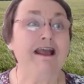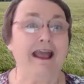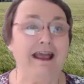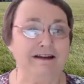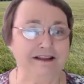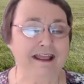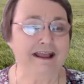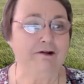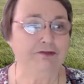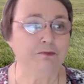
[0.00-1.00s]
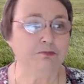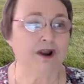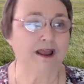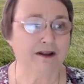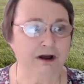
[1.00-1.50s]
and take out the
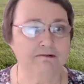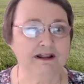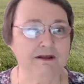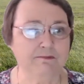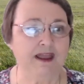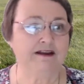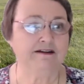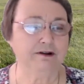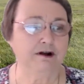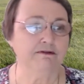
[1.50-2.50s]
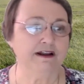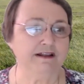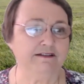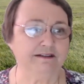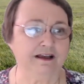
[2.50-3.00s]
bread already baked and already
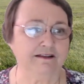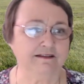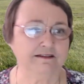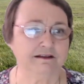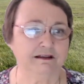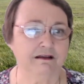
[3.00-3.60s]
sliced.